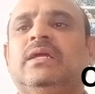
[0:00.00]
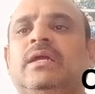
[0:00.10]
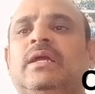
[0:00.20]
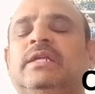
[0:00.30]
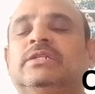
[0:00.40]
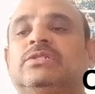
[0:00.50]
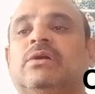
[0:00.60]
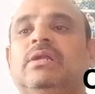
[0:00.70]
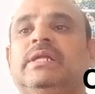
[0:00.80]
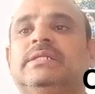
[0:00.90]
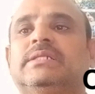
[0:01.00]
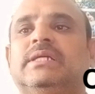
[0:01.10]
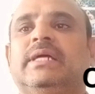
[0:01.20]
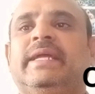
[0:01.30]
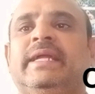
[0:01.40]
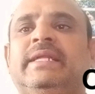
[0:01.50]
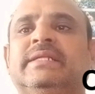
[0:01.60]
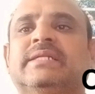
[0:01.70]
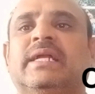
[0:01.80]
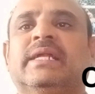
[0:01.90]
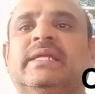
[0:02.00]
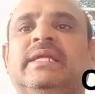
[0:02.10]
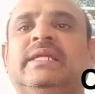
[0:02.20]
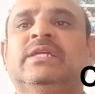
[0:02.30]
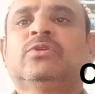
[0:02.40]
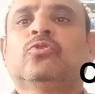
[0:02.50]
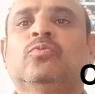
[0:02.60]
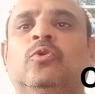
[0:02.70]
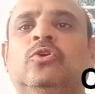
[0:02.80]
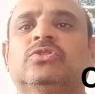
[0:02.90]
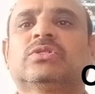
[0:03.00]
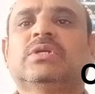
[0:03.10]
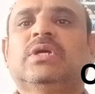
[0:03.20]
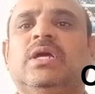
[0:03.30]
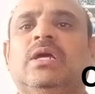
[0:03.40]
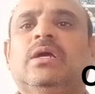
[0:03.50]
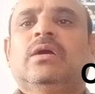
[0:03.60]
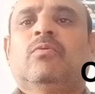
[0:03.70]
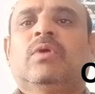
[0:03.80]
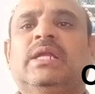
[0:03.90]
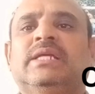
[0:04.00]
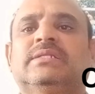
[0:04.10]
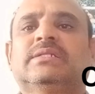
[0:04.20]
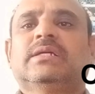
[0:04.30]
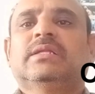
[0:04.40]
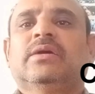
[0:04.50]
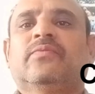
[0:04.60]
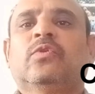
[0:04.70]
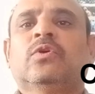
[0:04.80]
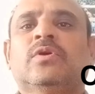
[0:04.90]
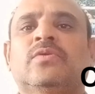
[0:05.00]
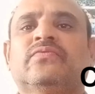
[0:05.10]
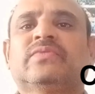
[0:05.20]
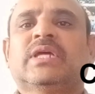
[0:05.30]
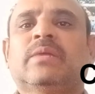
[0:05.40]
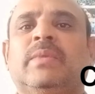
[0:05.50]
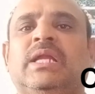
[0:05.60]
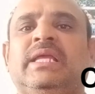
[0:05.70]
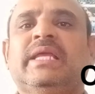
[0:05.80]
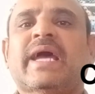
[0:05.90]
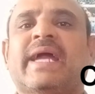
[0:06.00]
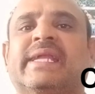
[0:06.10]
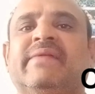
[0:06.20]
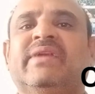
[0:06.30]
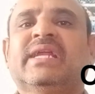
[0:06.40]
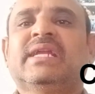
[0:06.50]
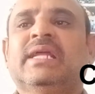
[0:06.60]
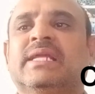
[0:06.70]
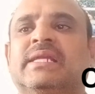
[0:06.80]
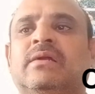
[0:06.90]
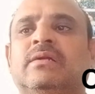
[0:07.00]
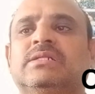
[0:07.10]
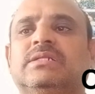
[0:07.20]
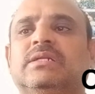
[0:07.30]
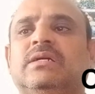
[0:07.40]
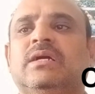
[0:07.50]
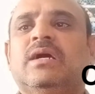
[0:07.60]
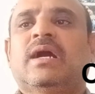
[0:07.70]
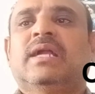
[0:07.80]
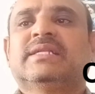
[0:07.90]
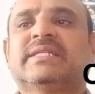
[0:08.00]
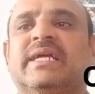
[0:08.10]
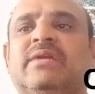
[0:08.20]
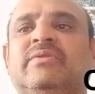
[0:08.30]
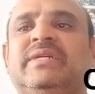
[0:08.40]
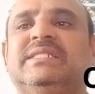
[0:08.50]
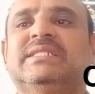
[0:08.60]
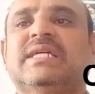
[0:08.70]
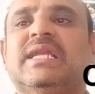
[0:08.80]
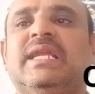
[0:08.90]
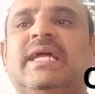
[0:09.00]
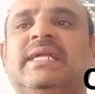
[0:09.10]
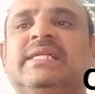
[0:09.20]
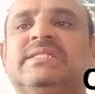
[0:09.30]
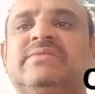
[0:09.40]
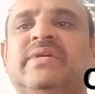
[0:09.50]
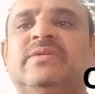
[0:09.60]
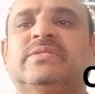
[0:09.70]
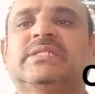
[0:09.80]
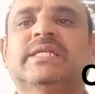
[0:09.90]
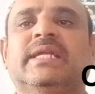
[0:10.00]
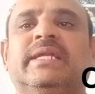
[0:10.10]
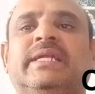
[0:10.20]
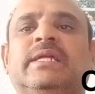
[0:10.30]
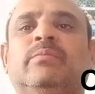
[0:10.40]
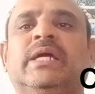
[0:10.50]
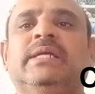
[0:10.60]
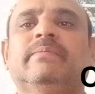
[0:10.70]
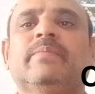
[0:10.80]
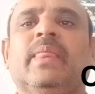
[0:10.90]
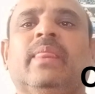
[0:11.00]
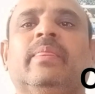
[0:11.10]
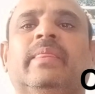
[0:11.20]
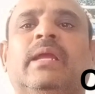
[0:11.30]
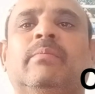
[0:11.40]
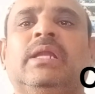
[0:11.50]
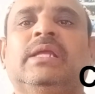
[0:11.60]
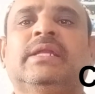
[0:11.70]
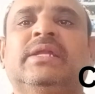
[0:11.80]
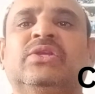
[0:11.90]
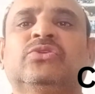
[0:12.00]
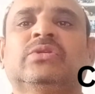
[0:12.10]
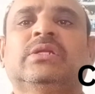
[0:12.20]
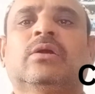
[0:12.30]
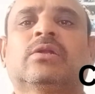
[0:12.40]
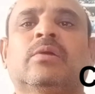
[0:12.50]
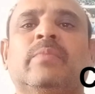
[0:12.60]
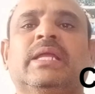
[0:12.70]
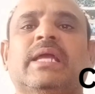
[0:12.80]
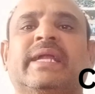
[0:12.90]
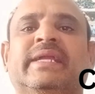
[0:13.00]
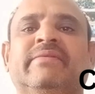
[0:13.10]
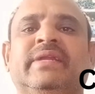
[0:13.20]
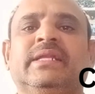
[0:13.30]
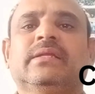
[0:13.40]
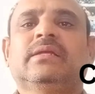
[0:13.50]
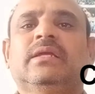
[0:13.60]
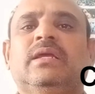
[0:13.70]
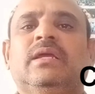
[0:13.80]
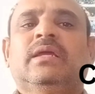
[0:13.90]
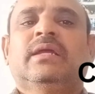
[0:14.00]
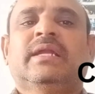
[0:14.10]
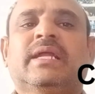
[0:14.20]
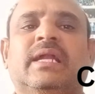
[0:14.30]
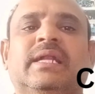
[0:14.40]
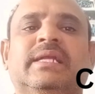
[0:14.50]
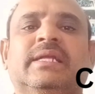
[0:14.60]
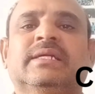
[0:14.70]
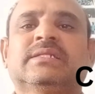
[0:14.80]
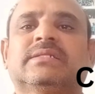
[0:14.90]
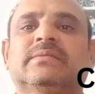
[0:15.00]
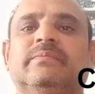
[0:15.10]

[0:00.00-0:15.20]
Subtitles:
In solids, heat is conducted in two modes. One is the flow of thermally activated electrons and the second one is lattice waves generated by thermally induced atomic activity. In conductors,